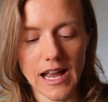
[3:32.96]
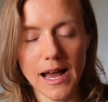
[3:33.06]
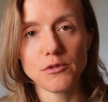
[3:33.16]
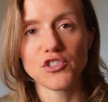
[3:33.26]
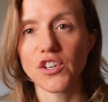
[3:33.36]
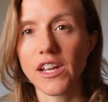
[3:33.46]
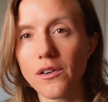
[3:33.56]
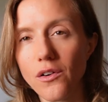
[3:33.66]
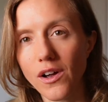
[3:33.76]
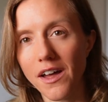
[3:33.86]
I'm just gonna
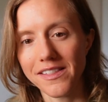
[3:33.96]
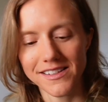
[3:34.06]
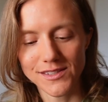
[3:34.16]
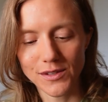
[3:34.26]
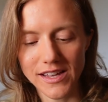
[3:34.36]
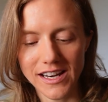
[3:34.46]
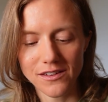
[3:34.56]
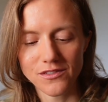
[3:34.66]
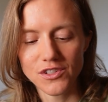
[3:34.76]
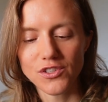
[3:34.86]
go cut this so that I
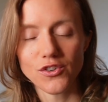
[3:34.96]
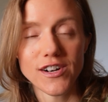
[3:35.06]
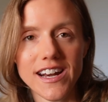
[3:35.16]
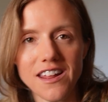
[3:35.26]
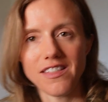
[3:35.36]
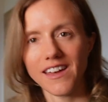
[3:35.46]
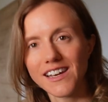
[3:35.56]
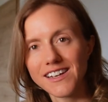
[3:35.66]
don't destroy anything.